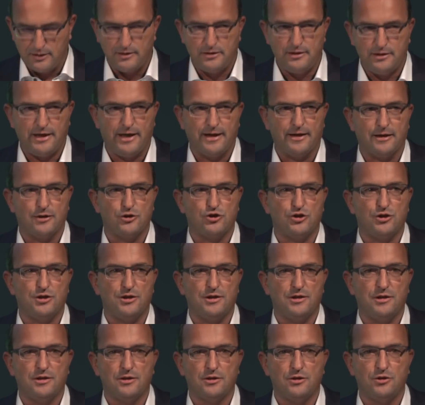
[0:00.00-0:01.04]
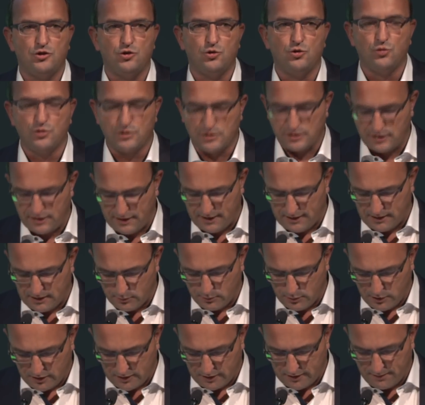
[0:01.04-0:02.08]
the energy use in the
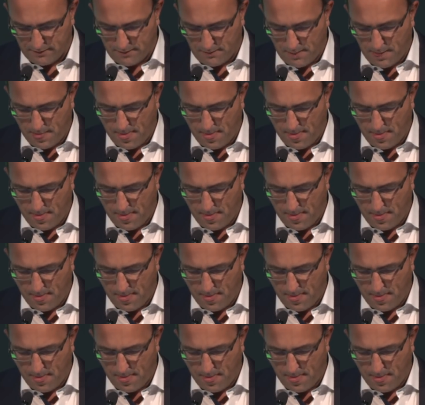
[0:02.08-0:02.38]
building.